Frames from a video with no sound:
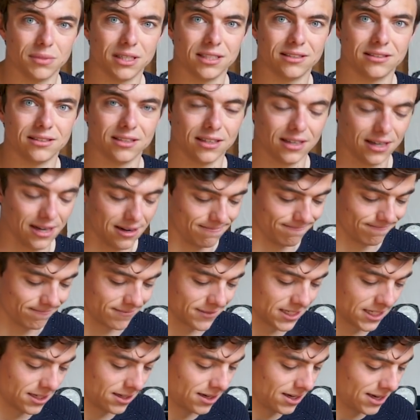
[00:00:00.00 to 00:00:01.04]
But
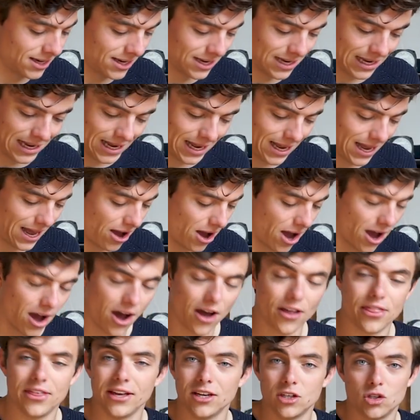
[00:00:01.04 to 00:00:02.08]
um,
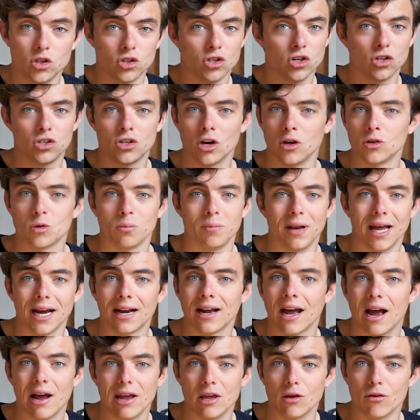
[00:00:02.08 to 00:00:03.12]
I think it's just a total
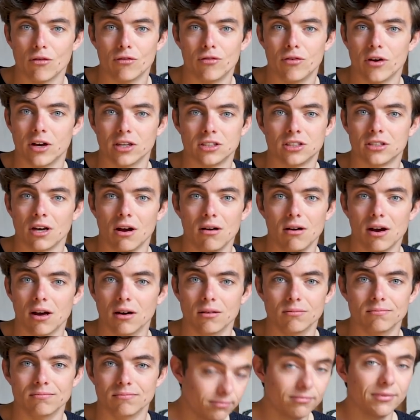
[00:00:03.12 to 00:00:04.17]
blackout in your first
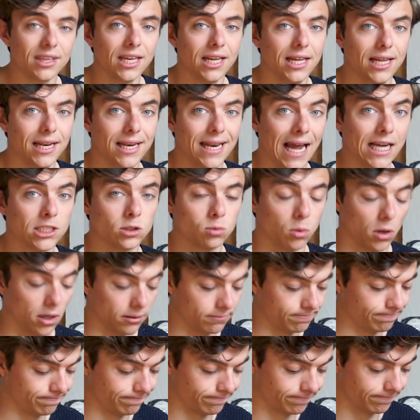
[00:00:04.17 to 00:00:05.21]
solo. Next
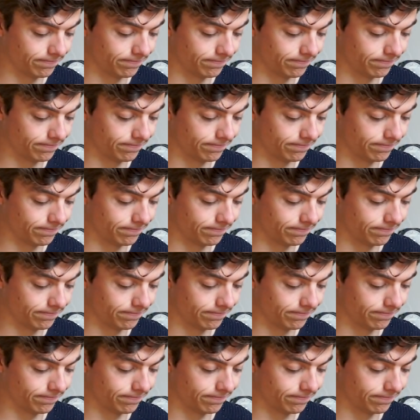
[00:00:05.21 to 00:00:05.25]
one.